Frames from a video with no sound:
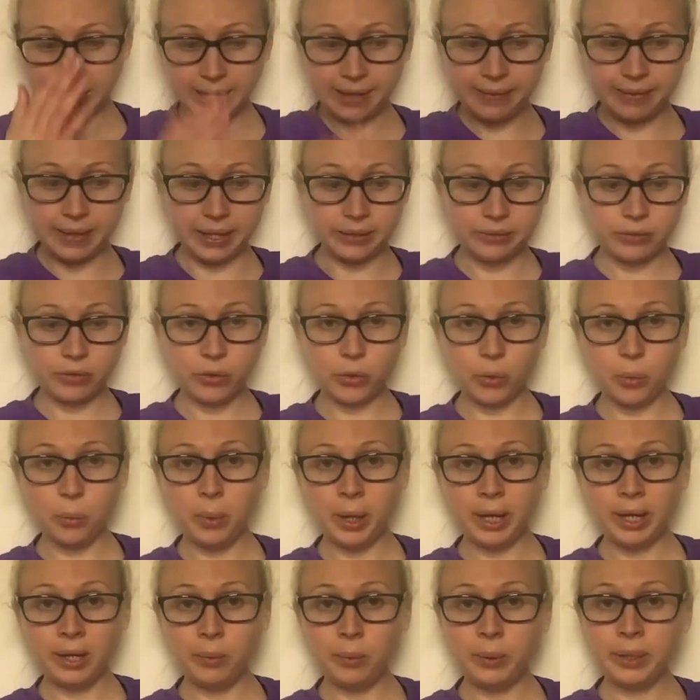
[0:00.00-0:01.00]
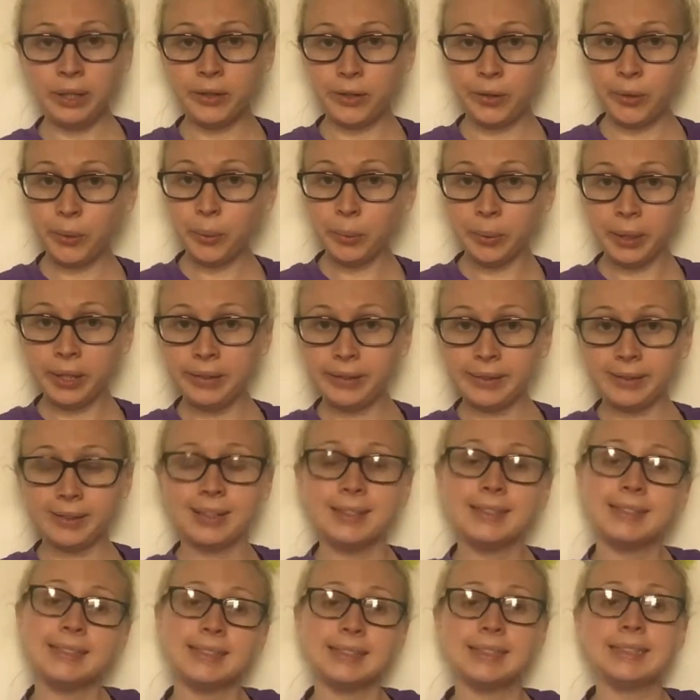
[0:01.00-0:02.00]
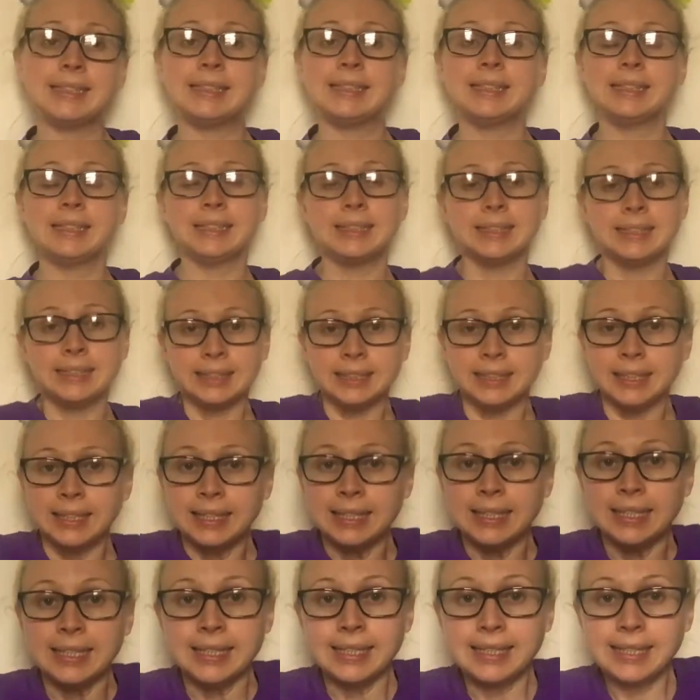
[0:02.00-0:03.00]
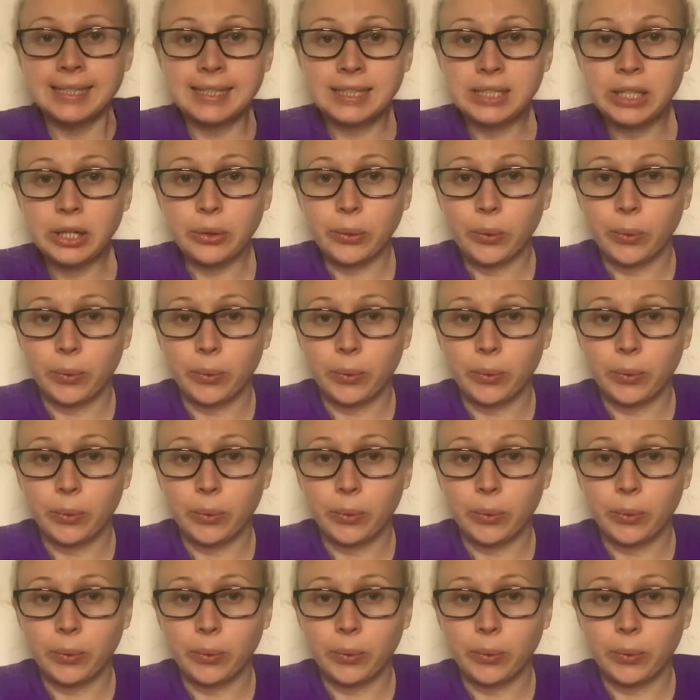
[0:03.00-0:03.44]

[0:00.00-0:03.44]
That's the way we do it. So,